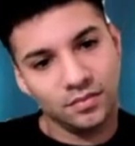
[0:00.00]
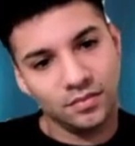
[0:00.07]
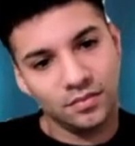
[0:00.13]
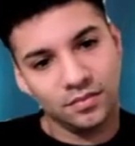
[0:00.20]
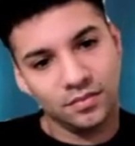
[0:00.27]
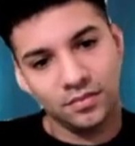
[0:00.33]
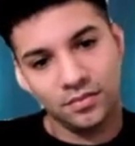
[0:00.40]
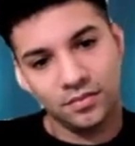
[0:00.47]

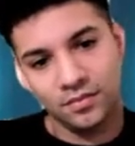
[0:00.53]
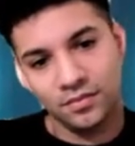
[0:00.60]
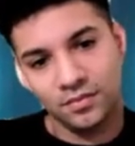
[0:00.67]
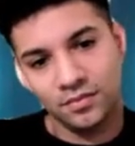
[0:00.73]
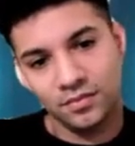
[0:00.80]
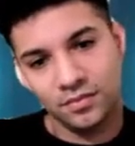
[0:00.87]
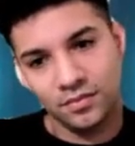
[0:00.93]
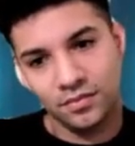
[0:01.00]

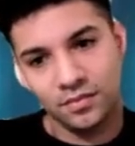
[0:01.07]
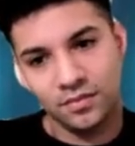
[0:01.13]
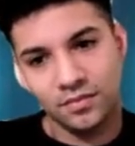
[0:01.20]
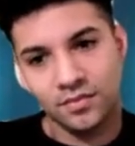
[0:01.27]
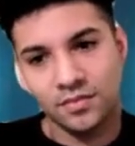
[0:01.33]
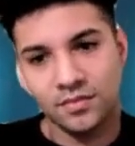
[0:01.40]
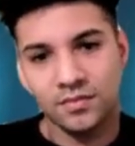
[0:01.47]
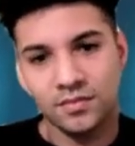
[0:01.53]

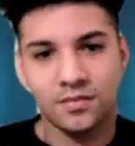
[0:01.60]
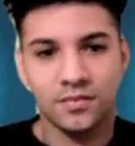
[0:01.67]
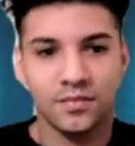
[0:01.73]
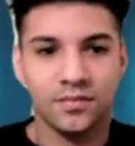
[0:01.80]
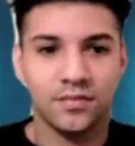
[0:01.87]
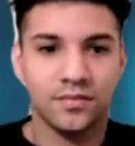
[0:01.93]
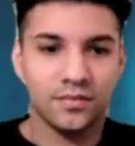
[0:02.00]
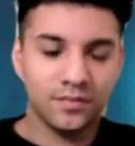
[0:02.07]

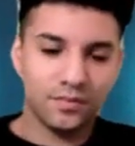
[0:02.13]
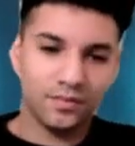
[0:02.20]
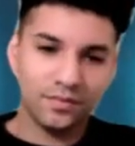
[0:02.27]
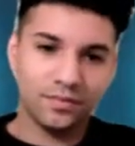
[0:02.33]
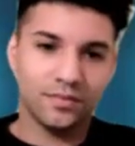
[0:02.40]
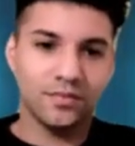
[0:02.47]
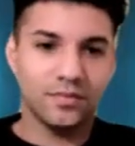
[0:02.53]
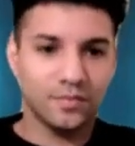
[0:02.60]

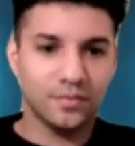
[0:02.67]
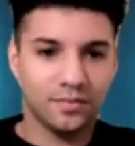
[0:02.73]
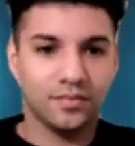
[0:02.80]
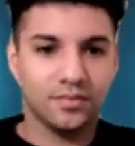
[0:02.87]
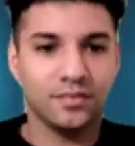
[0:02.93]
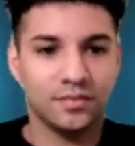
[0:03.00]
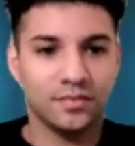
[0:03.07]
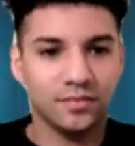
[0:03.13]

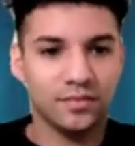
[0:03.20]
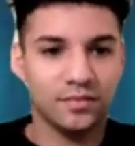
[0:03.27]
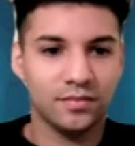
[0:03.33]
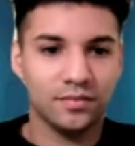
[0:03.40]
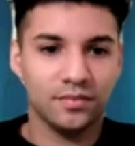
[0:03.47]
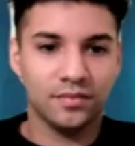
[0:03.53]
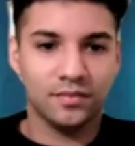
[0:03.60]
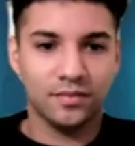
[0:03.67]

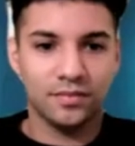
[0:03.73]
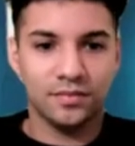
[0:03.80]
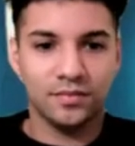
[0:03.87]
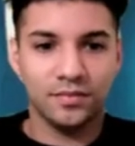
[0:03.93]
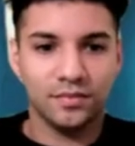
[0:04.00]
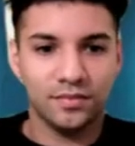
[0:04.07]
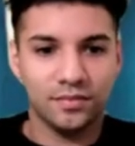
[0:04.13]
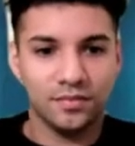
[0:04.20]

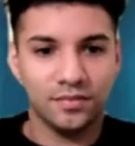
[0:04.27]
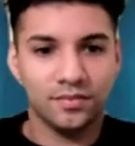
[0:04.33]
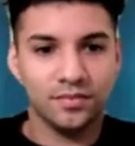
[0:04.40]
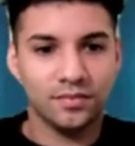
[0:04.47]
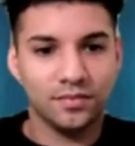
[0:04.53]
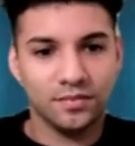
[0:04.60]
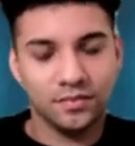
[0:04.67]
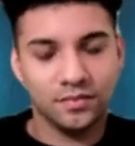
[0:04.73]

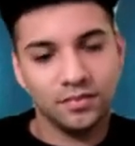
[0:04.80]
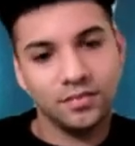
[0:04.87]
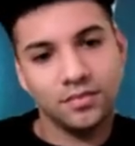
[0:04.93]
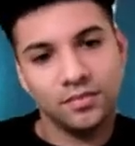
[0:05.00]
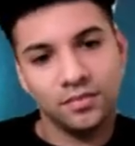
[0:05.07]
[no speech]